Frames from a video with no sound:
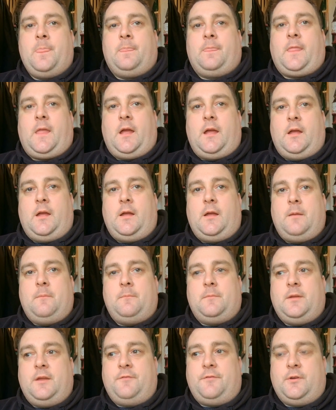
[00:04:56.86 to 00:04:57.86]

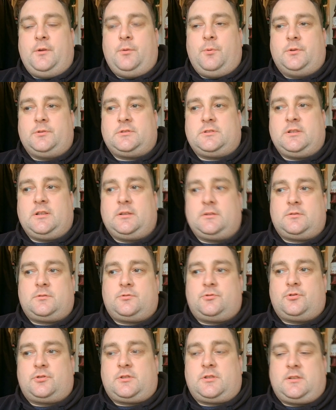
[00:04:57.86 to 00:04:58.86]
Um, if you want to
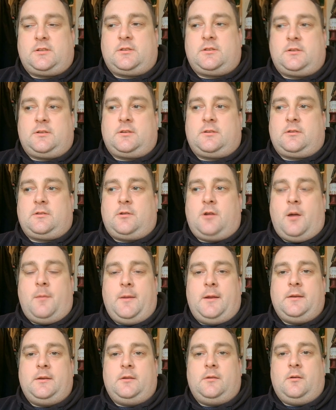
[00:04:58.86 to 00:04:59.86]
just
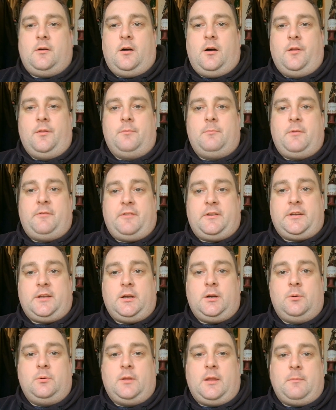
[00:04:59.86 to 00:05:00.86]
comment on the
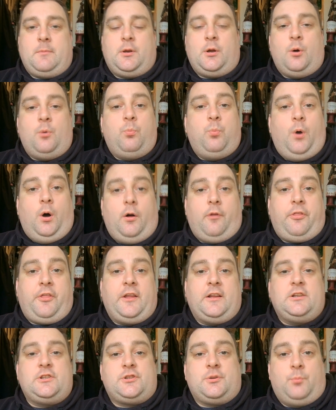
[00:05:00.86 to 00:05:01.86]
video and let me know what
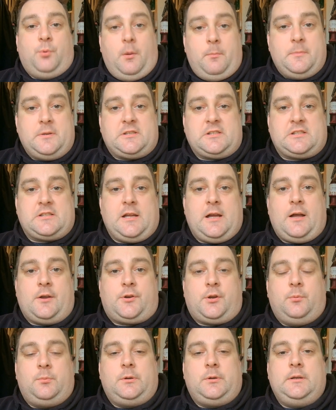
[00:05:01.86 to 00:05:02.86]
things you want me to start
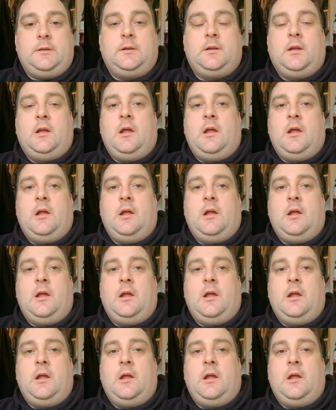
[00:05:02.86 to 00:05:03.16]
doing.